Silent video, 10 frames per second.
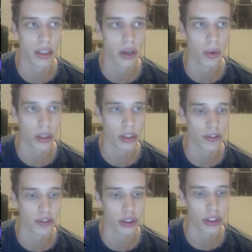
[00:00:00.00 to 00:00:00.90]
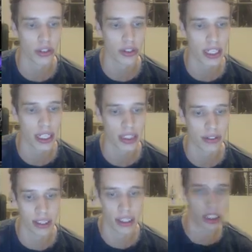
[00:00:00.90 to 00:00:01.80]
Once our first 3 gates
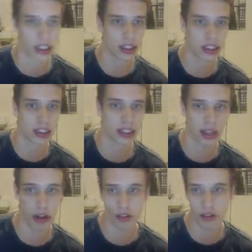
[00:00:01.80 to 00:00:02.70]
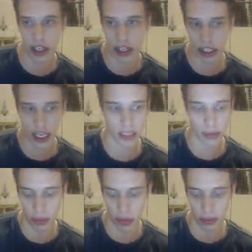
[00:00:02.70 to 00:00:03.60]
finish, you see, they all finish as
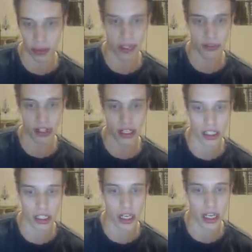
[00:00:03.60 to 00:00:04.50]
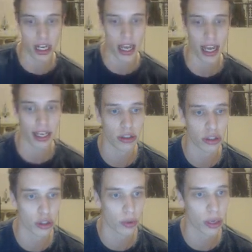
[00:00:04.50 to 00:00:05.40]
my warp gate finished, and you
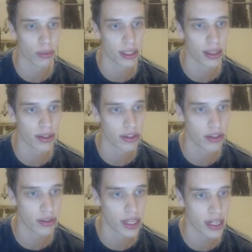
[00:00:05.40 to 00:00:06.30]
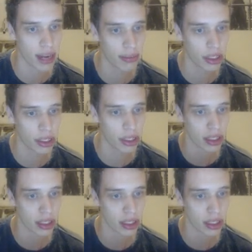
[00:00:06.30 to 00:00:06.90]
just warp in 3 adepts.